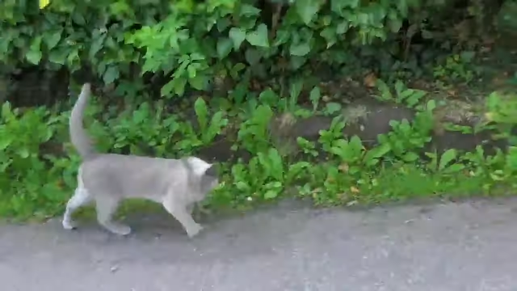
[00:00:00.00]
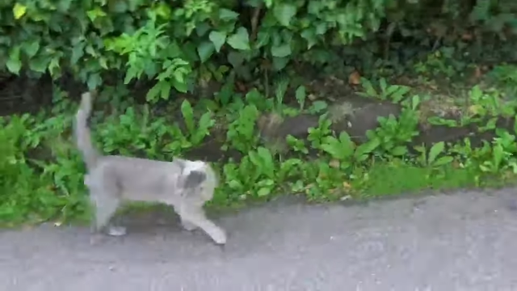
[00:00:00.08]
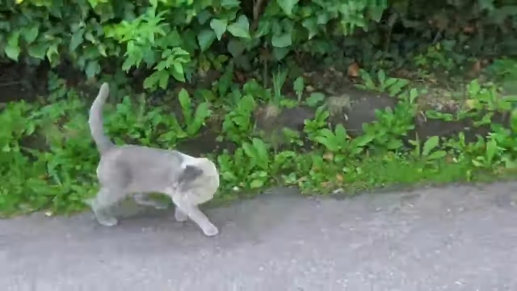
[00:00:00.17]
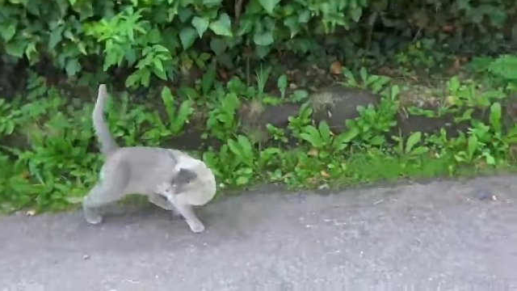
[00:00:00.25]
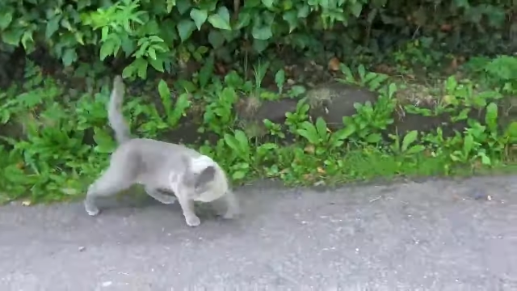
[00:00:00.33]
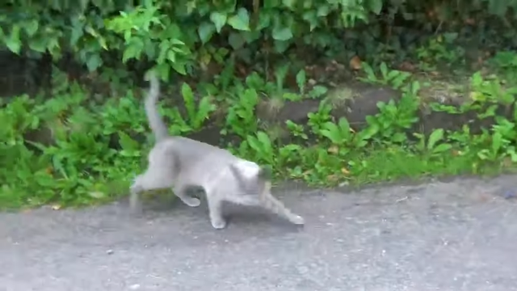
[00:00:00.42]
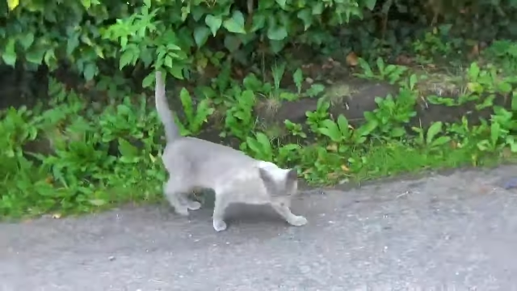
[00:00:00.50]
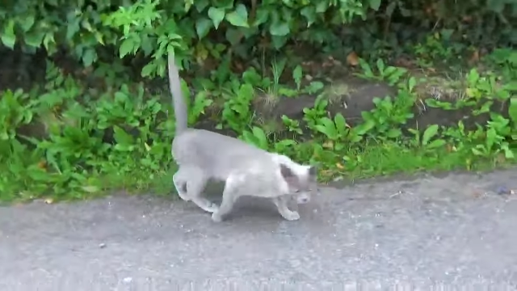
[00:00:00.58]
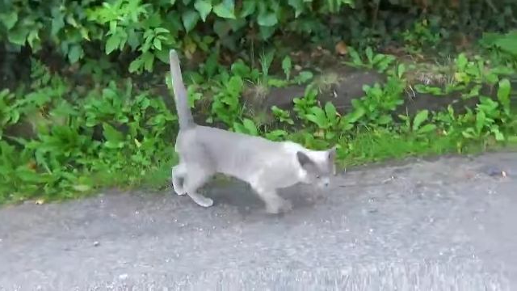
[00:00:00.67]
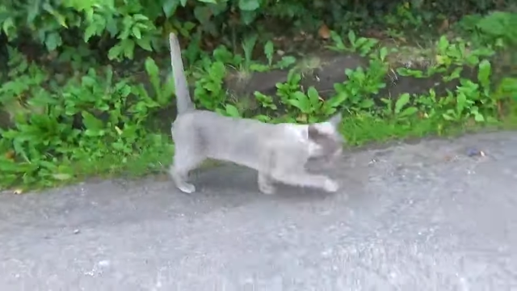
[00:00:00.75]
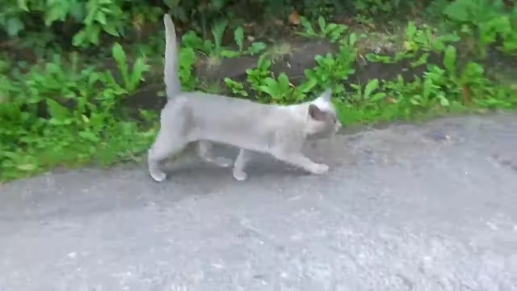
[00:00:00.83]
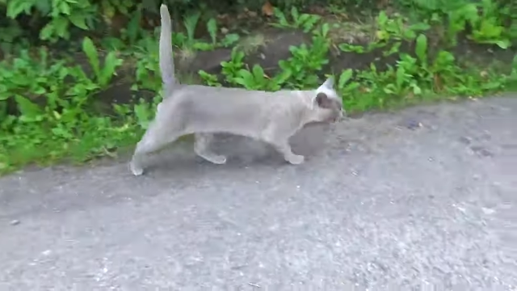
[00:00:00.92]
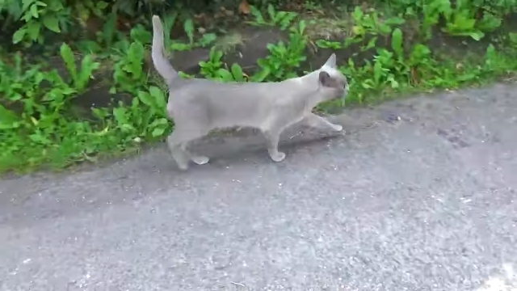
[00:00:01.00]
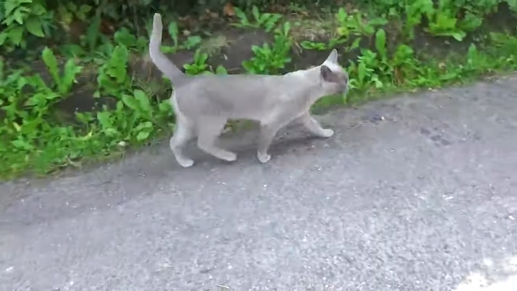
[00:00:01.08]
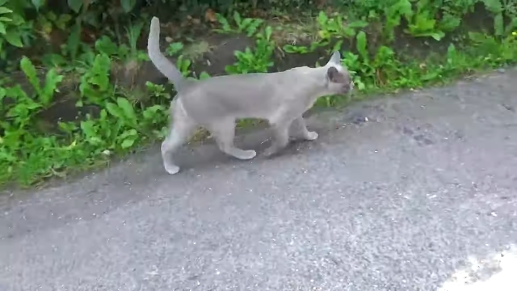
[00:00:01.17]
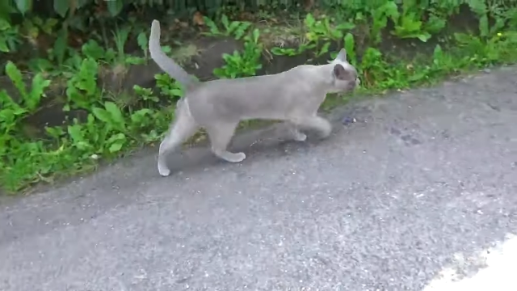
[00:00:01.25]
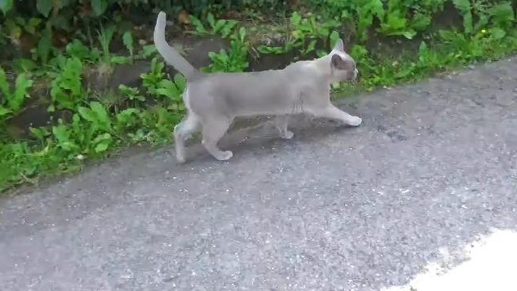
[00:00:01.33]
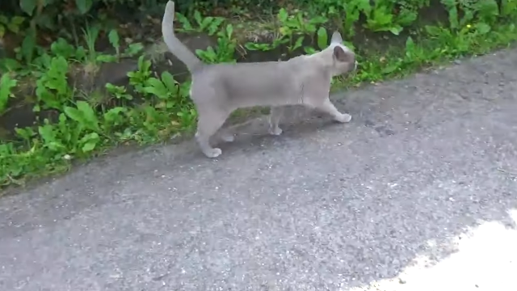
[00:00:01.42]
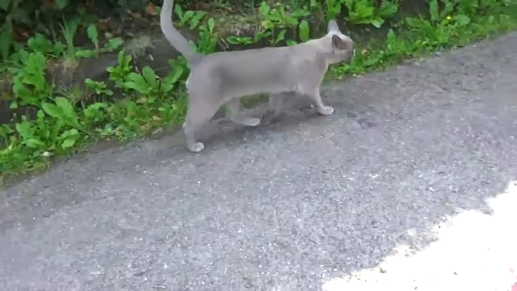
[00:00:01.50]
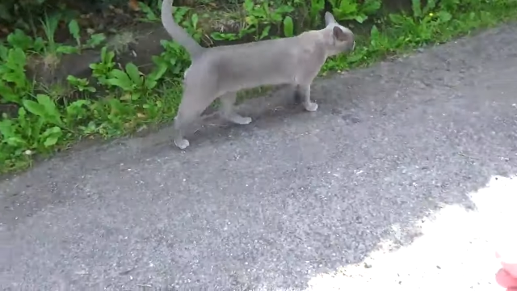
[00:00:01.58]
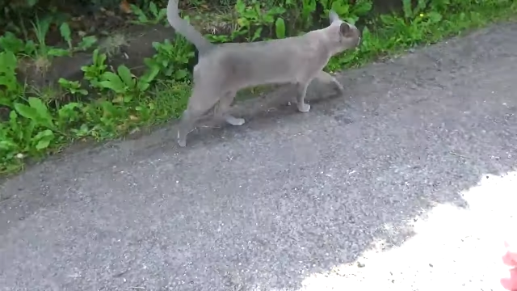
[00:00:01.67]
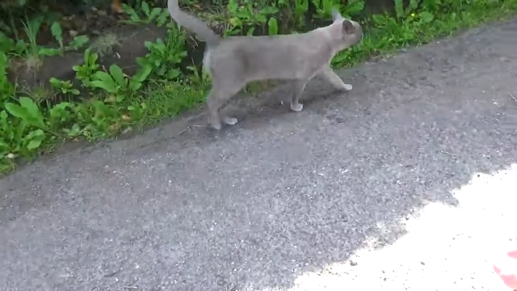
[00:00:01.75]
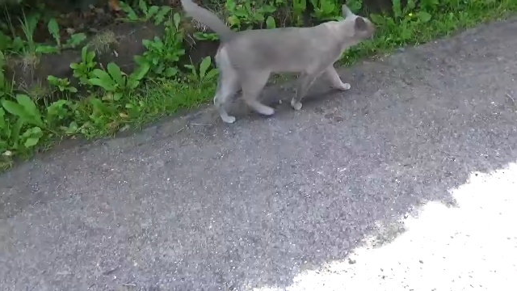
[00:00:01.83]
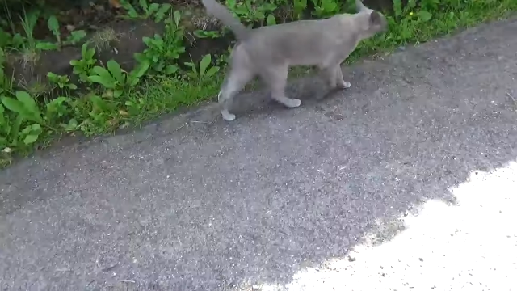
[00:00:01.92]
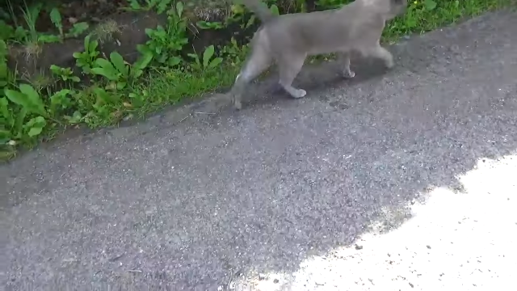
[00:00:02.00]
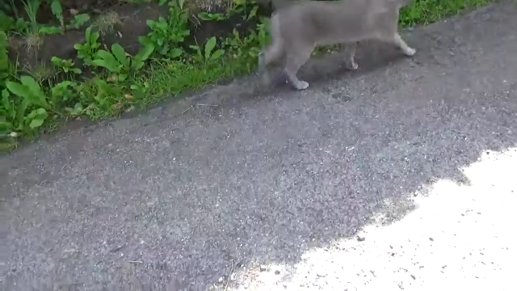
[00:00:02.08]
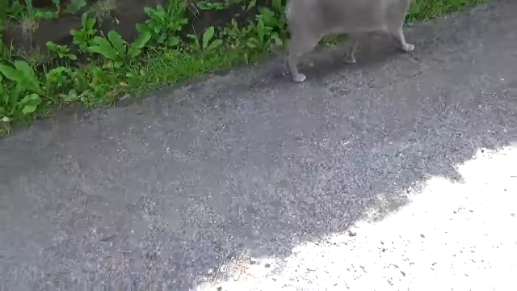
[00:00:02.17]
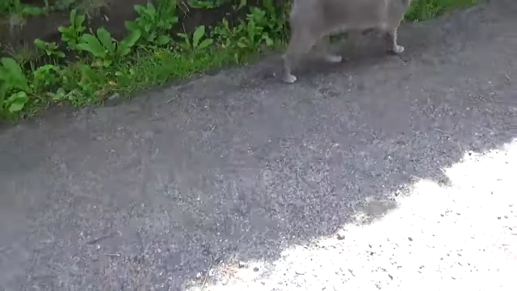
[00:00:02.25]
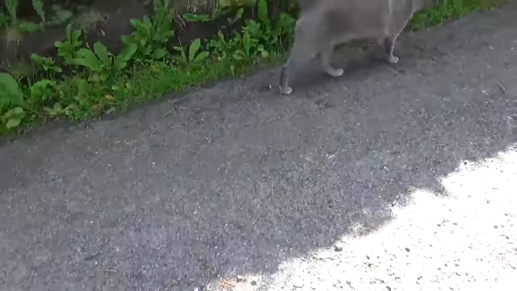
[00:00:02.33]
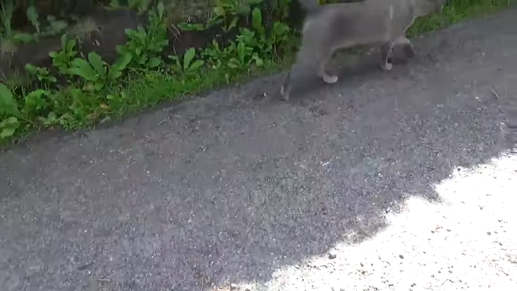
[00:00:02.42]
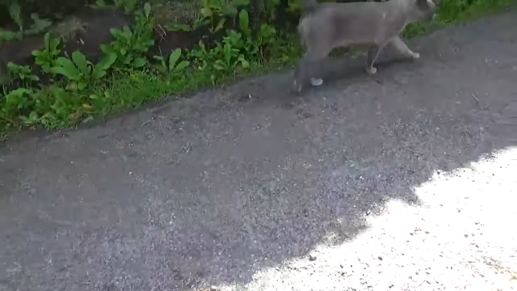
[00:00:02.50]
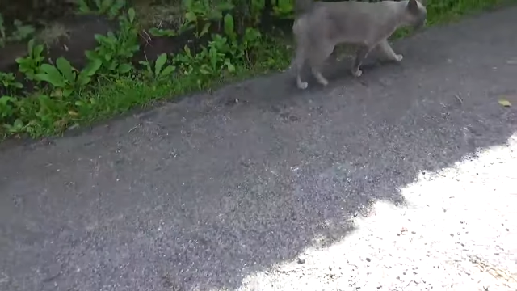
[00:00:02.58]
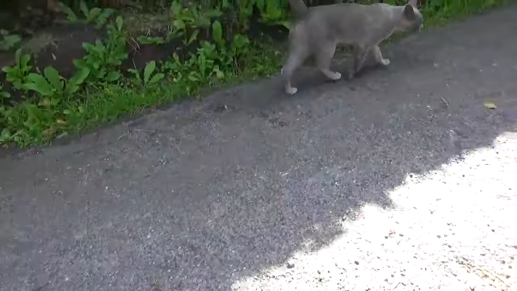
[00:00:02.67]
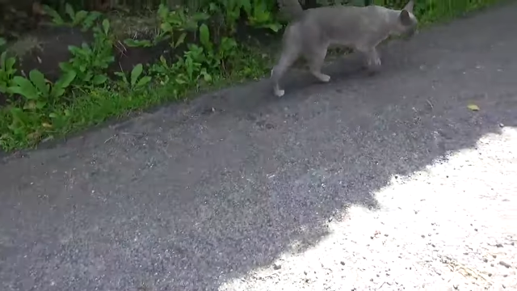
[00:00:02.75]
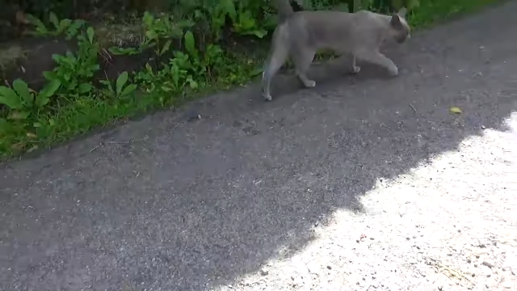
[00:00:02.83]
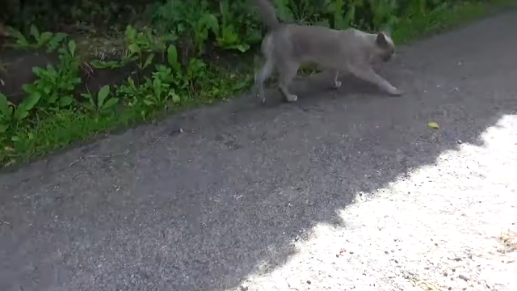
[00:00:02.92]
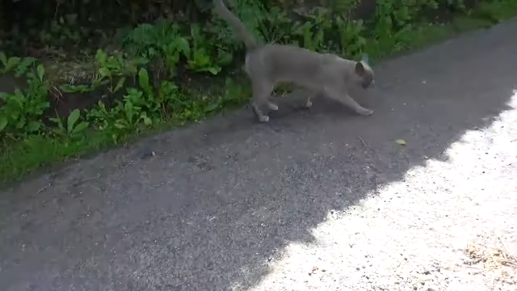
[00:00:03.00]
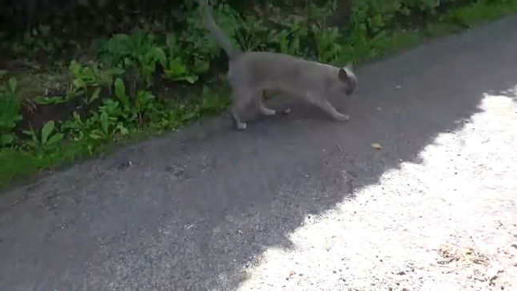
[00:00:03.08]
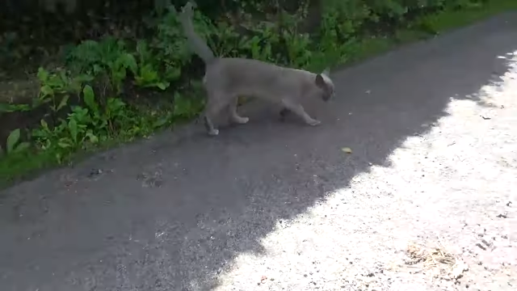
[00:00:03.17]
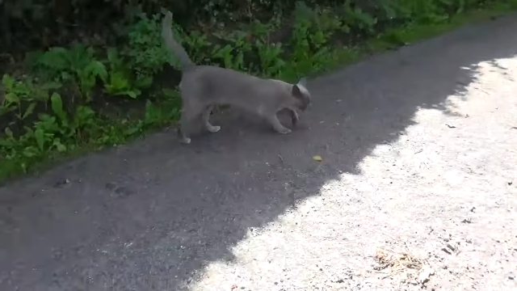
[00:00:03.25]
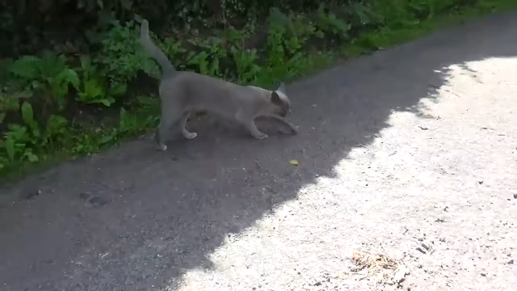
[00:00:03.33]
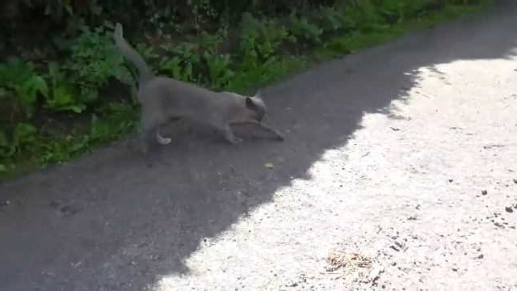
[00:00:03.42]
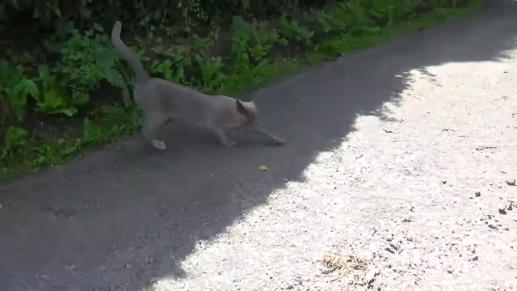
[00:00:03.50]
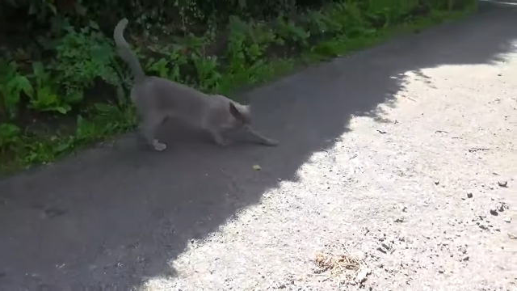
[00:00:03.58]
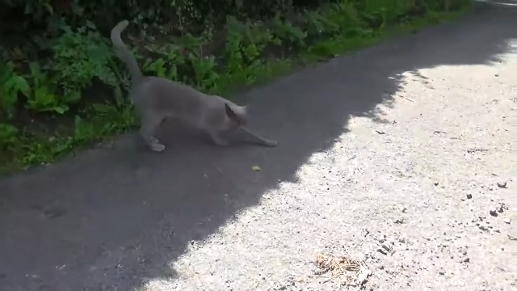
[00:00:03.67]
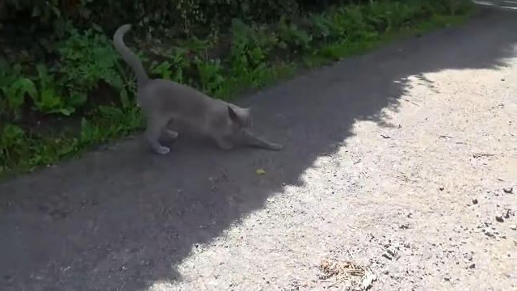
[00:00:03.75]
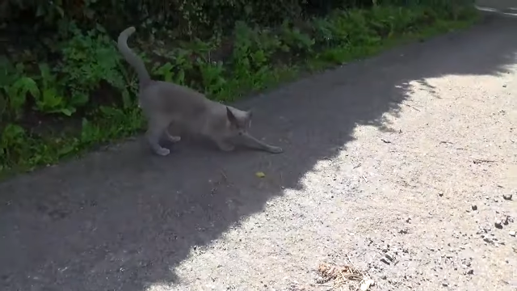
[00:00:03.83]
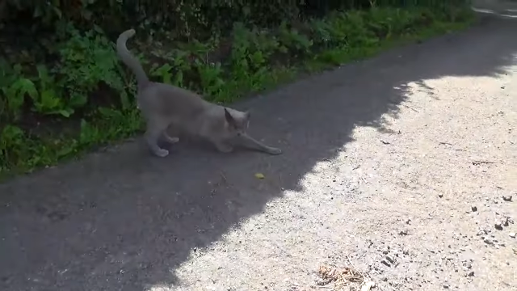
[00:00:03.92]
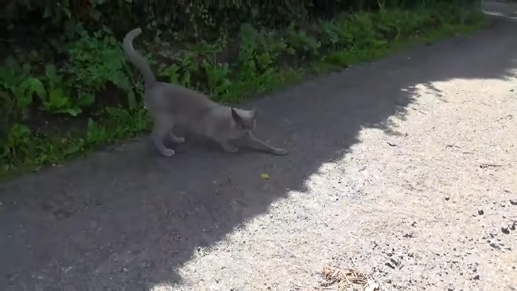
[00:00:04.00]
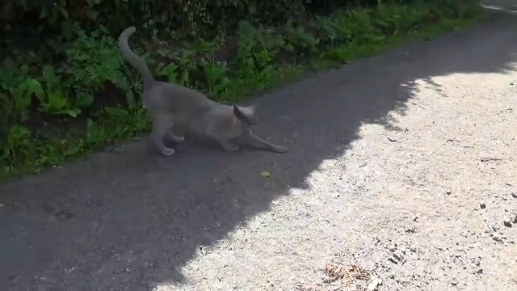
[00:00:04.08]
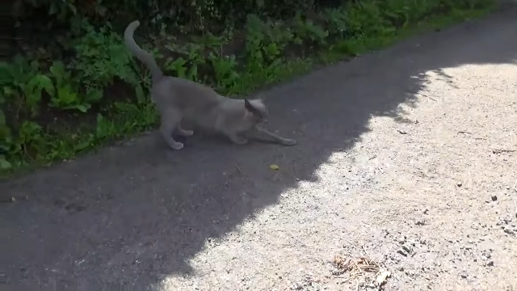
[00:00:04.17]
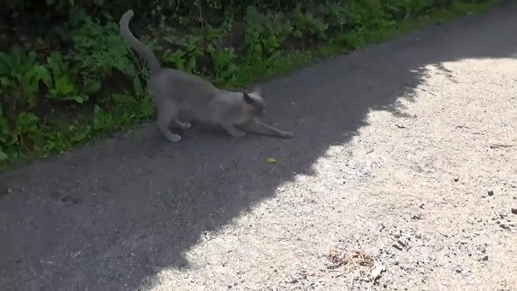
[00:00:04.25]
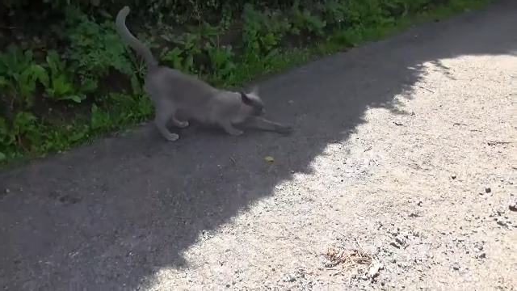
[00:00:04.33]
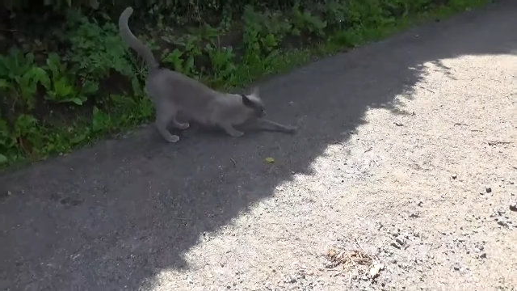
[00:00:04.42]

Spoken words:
(no speaker visible)